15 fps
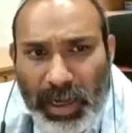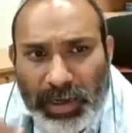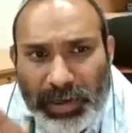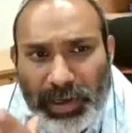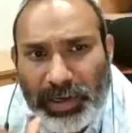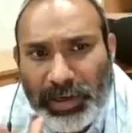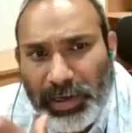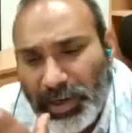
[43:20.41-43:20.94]
a
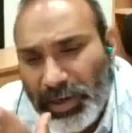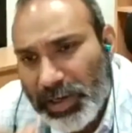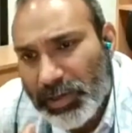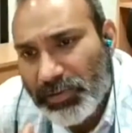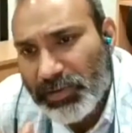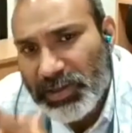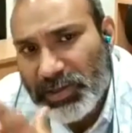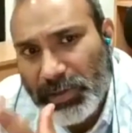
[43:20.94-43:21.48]
decree deals
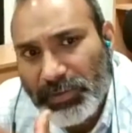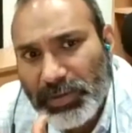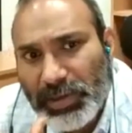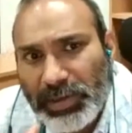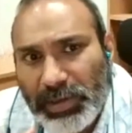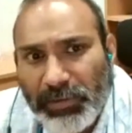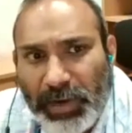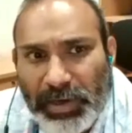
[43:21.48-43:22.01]
with the
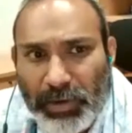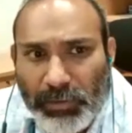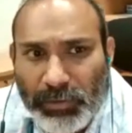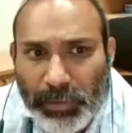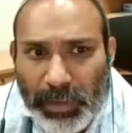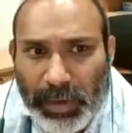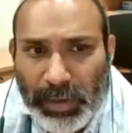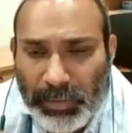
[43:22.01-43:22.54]
substantive right of
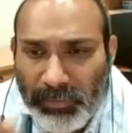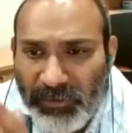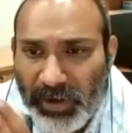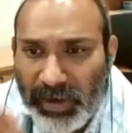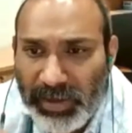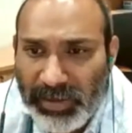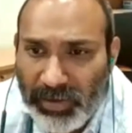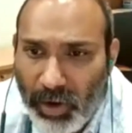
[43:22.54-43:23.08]
the party,
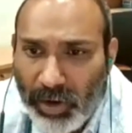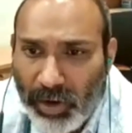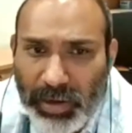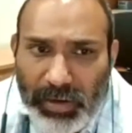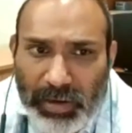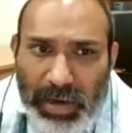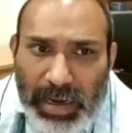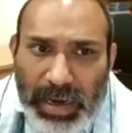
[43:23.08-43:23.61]
whereas
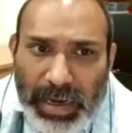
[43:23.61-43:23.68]
order,